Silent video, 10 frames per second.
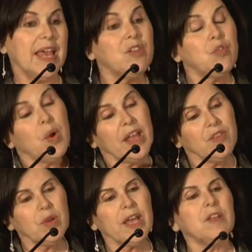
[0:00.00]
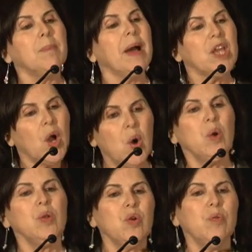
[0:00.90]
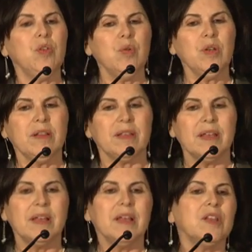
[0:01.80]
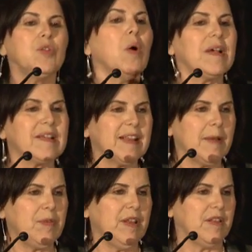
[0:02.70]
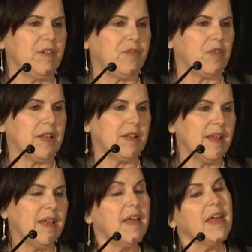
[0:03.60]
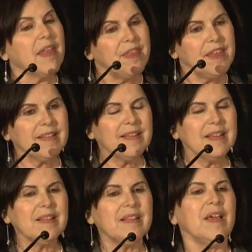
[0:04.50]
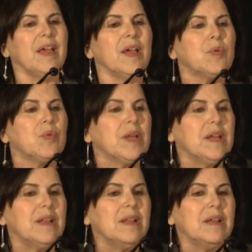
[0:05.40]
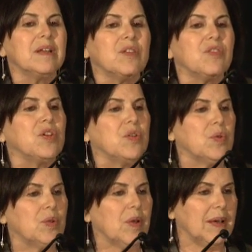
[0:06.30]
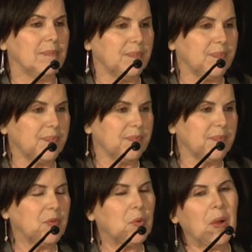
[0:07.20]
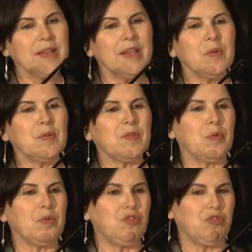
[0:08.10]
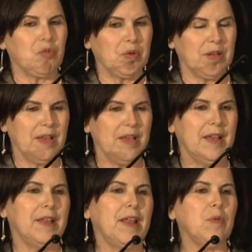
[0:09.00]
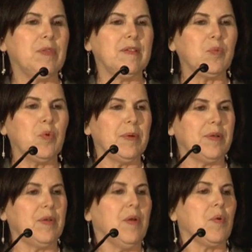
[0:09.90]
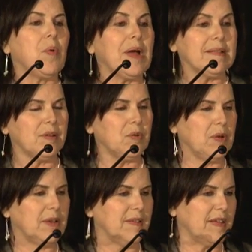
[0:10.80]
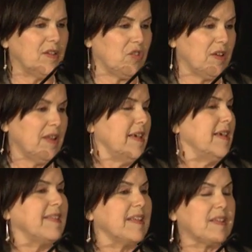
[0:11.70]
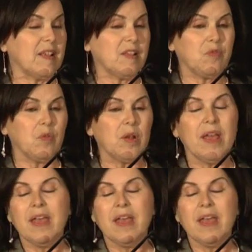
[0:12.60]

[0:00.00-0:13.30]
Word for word: and to educate my own community to accept the different this is a real tikkun olam. To cut a long story short, now this woman runs an organization, a successful,